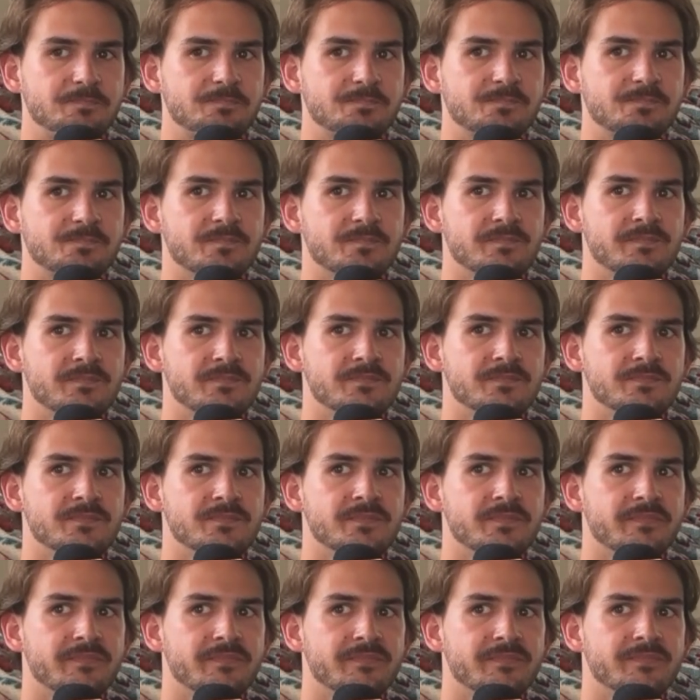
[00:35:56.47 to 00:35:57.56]

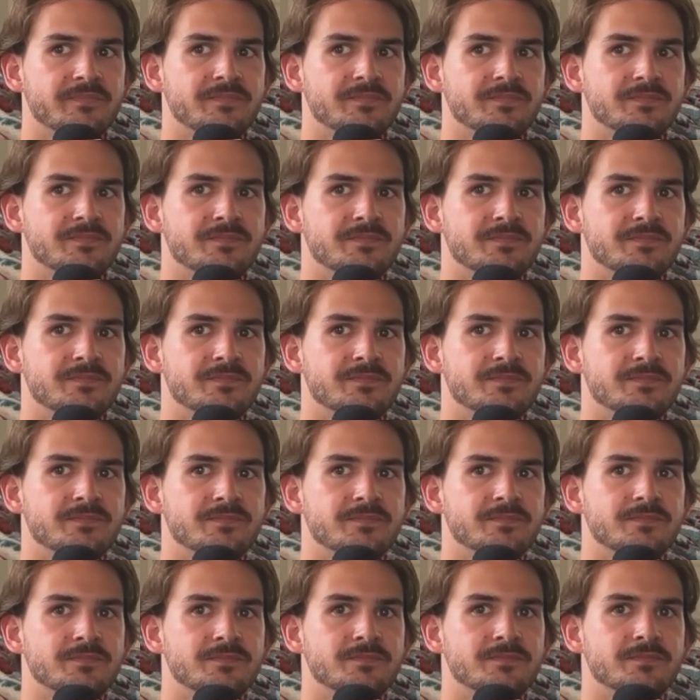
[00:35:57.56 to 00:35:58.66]

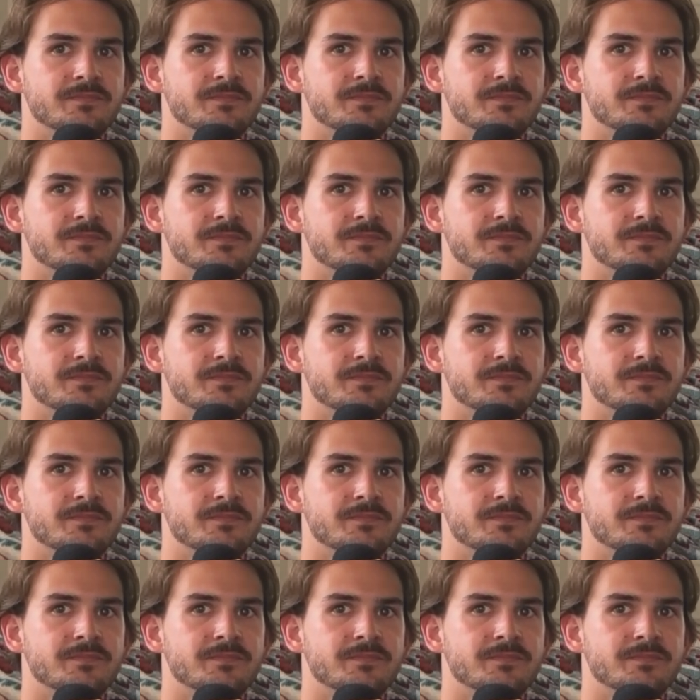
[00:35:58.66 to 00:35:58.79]
(no one is talking)